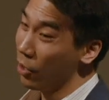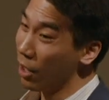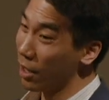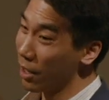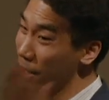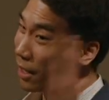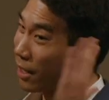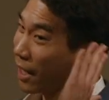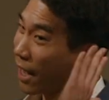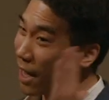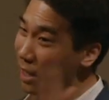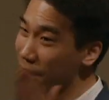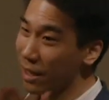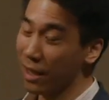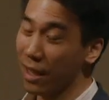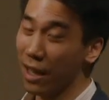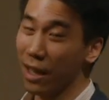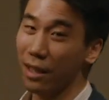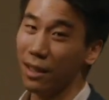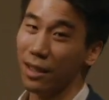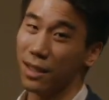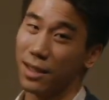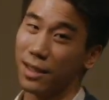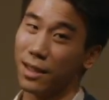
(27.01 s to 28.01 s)
A CAT
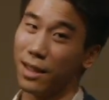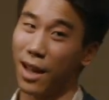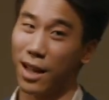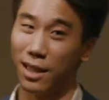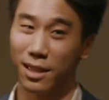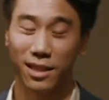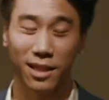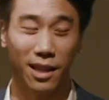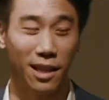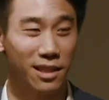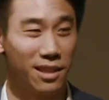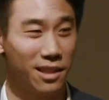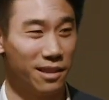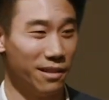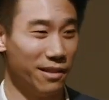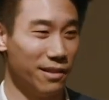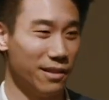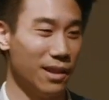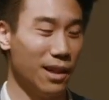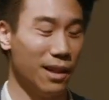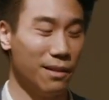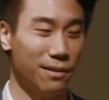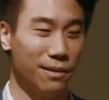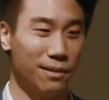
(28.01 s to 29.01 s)
scan is not sensitive
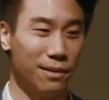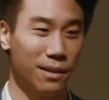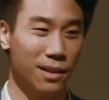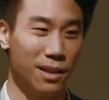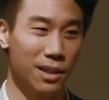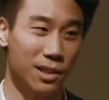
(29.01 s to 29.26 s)
enough,